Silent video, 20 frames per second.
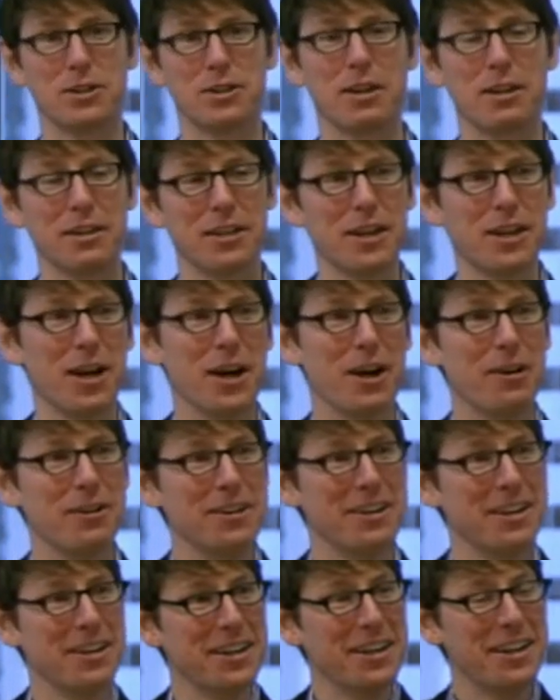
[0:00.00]

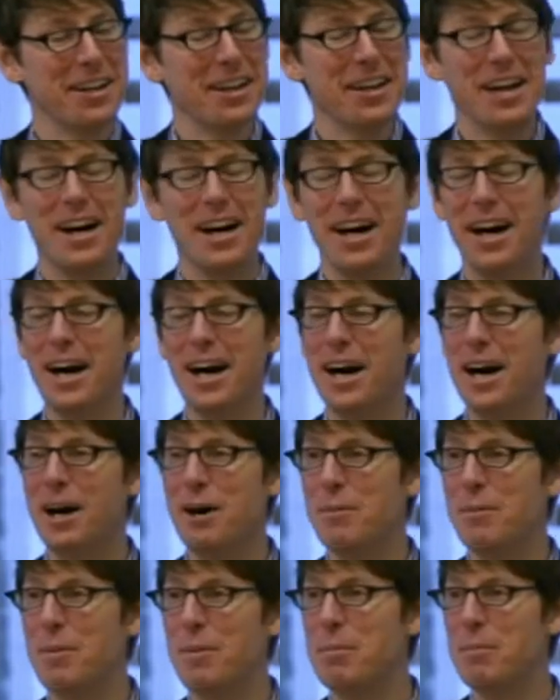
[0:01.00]

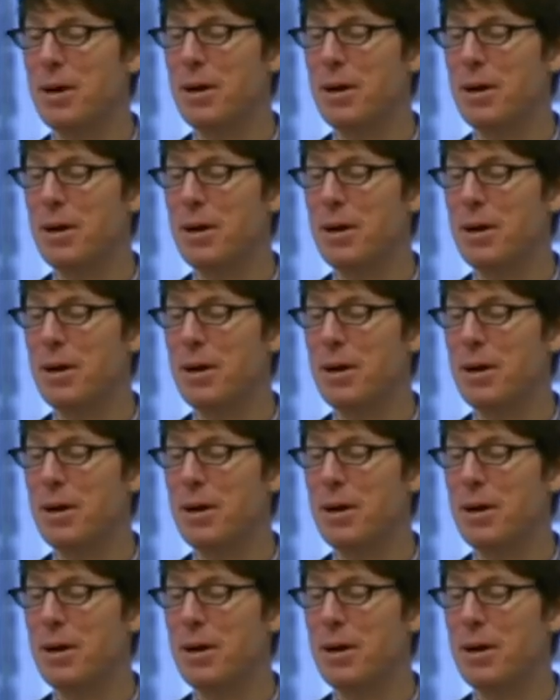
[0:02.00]
uh,